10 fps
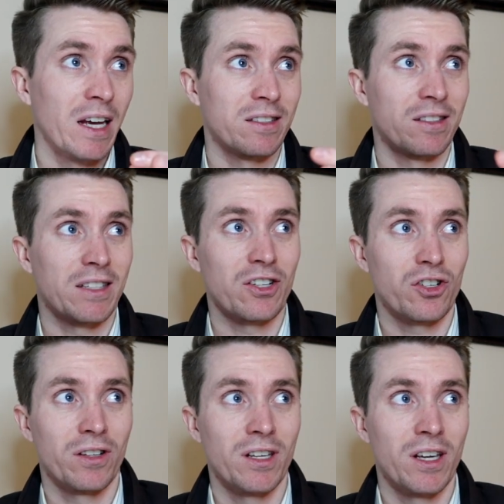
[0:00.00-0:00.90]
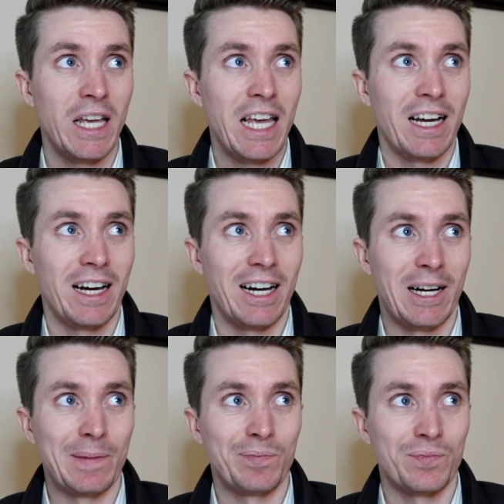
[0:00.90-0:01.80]
it's essentially
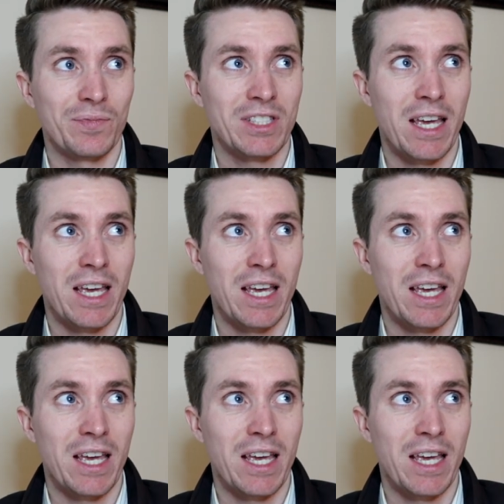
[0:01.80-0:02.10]
um,